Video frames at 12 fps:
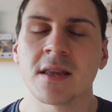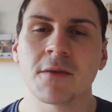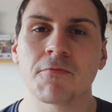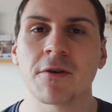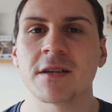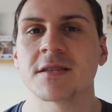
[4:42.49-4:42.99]
the
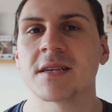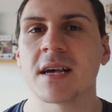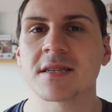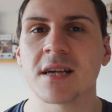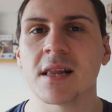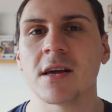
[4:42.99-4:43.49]

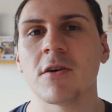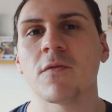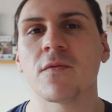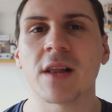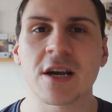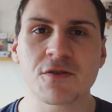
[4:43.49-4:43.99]
princess a little
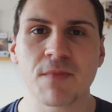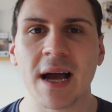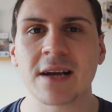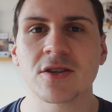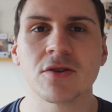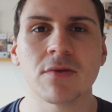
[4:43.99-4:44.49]

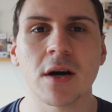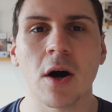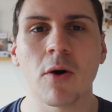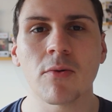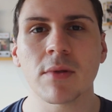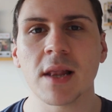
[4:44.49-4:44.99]
flashback to her
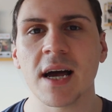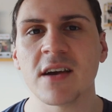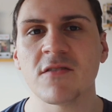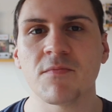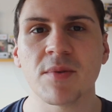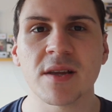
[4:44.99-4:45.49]
old
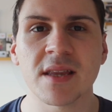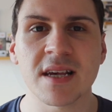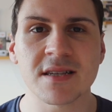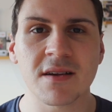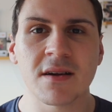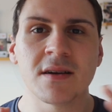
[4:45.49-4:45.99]
life, but
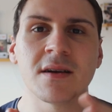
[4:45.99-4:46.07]
there's